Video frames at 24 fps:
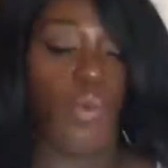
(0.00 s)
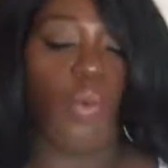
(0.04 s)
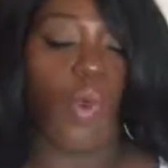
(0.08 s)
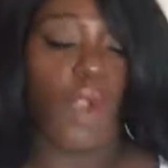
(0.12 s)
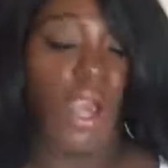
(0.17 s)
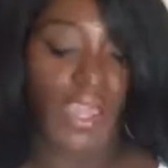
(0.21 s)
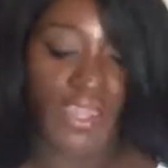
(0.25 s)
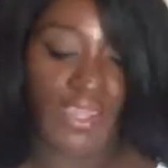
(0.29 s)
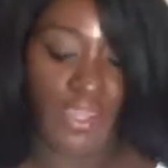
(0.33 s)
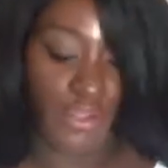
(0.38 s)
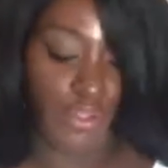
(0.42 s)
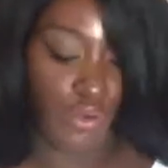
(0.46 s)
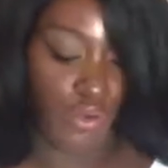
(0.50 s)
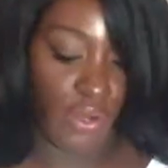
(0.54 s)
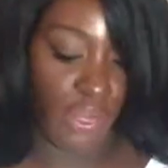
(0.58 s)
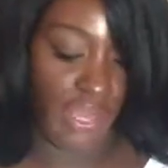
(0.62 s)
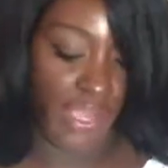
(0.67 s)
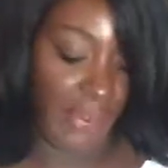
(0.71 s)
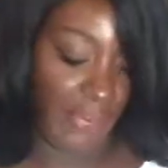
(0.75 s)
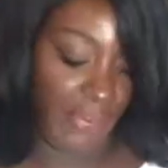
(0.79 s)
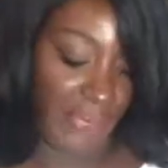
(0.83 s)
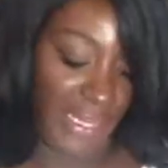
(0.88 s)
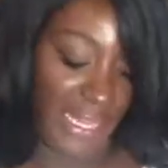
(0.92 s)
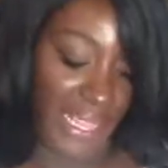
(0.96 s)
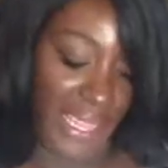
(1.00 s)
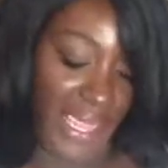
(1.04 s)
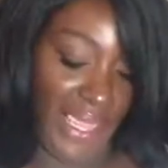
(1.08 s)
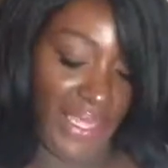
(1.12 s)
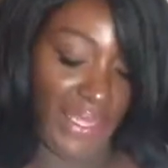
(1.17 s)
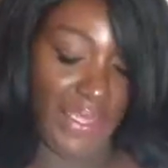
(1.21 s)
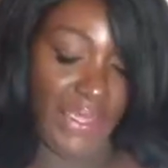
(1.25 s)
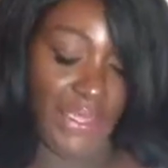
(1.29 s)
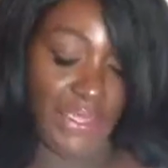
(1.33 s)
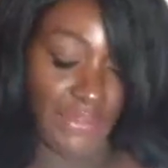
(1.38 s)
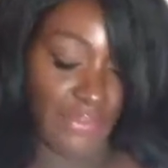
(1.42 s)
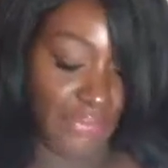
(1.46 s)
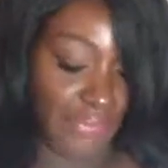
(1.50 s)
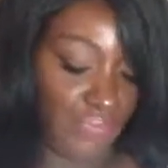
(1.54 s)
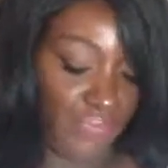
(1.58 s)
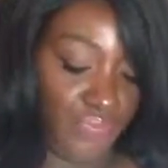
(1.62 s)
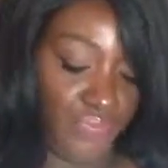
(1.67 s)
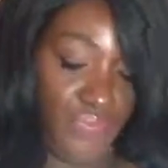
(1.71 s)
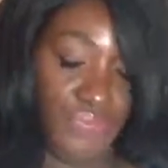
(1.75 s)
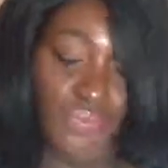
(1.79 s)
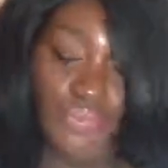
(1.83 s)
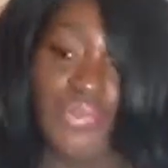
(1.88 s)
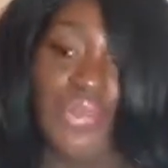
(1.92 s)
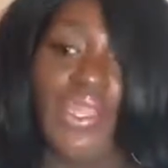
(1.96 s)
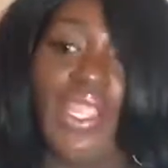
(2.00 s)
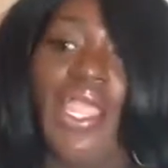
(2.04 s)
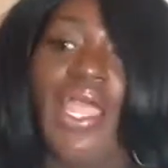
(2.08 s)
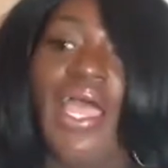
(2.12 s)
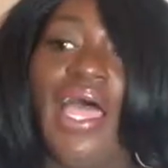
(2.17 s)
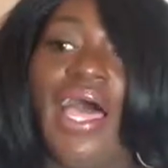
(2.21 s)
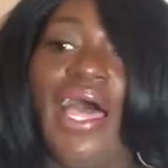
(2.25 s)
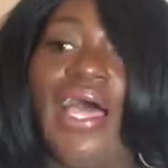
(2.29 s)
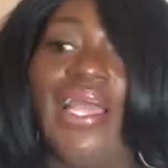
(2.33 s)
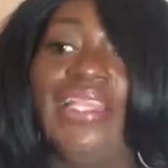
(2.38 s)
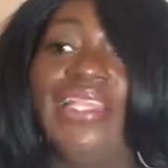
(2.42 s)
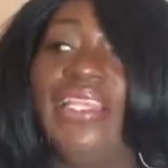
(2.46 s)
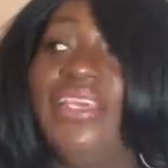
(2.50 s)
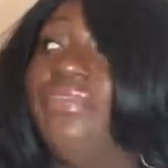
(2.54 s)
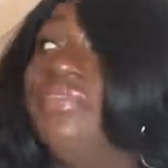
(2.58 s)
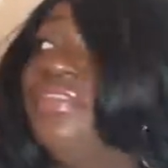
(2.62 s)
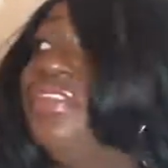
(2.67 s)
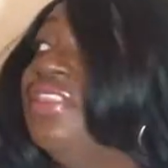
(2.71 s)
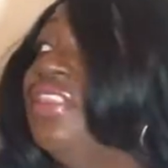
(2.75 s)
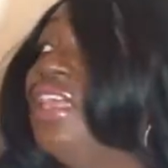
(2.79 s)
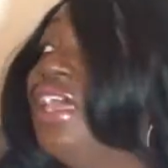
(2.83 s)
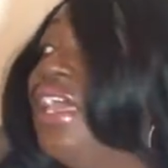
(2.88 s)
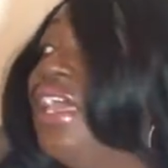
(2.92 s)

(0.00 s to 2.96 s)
white, gray, and black. I live in